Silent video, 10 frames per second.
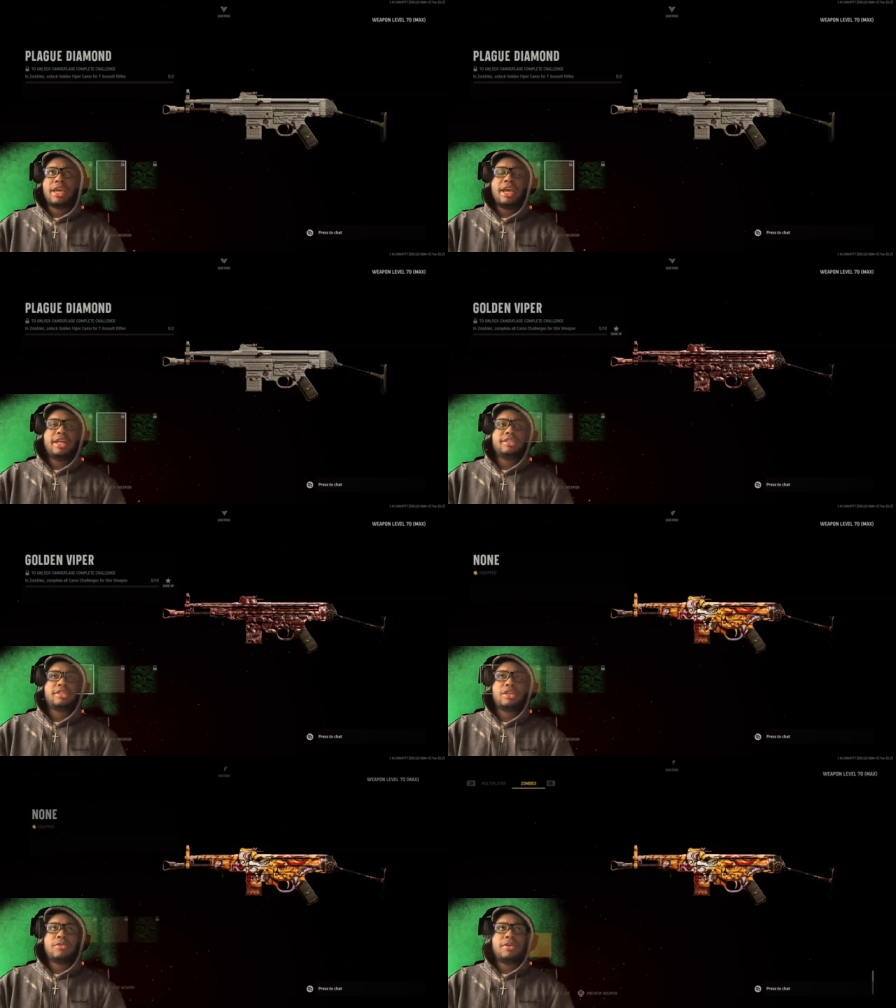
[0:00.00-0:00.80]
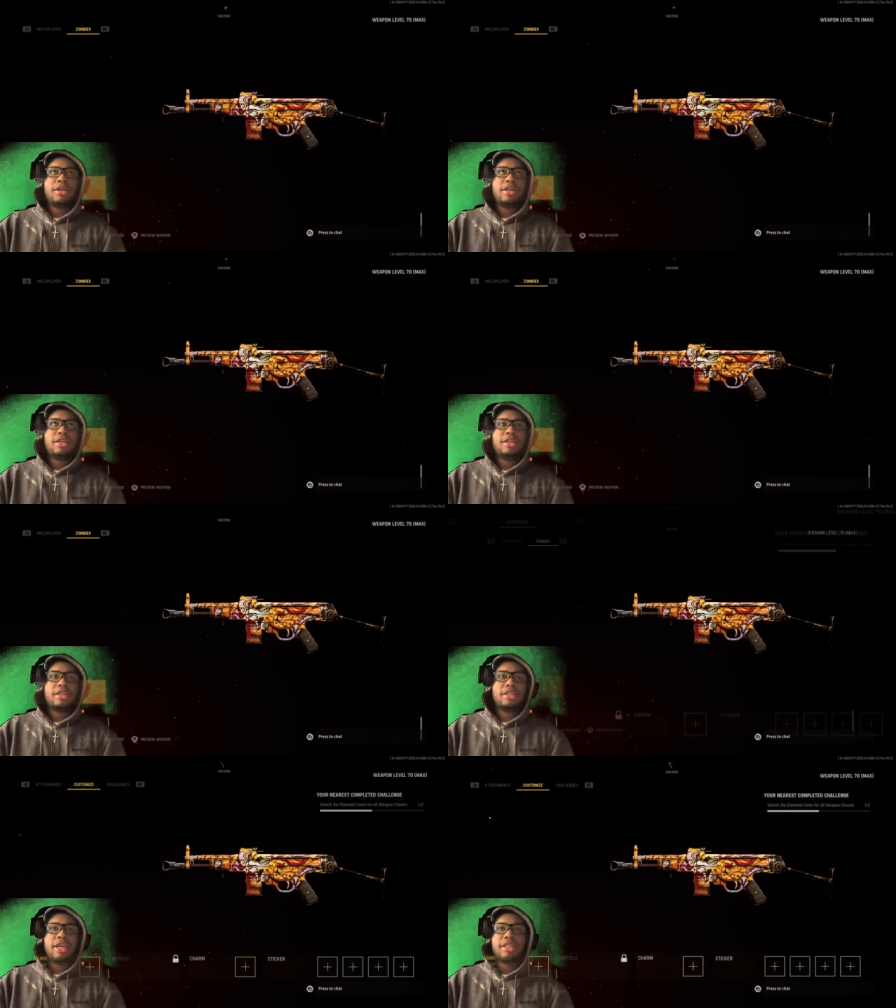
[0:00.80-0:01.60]
And so, uh,
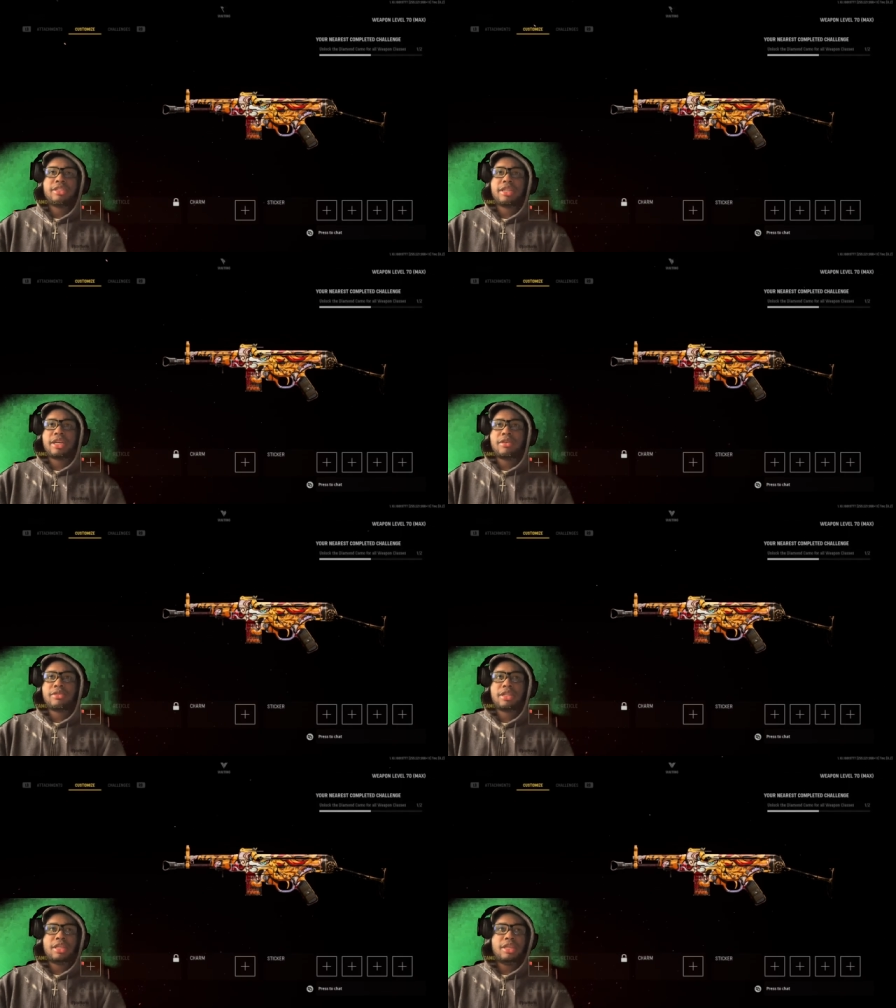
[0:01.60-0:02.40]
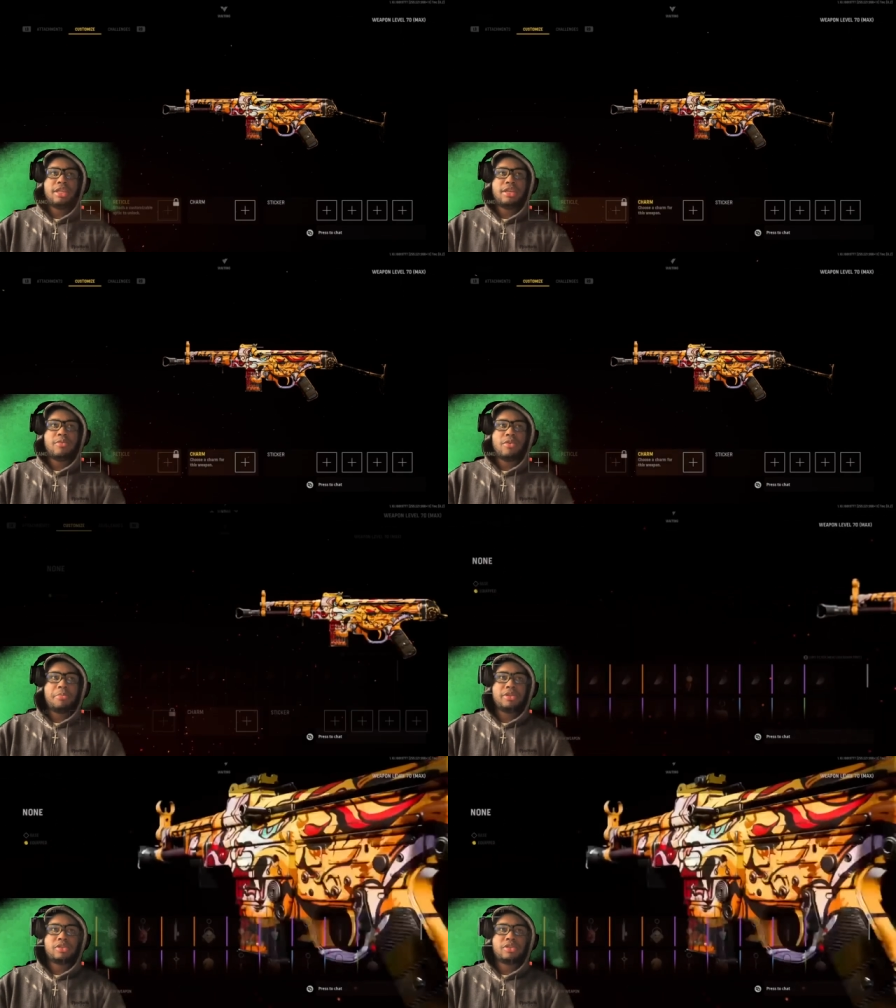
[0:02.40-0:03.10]
yeah, let's check out the weapon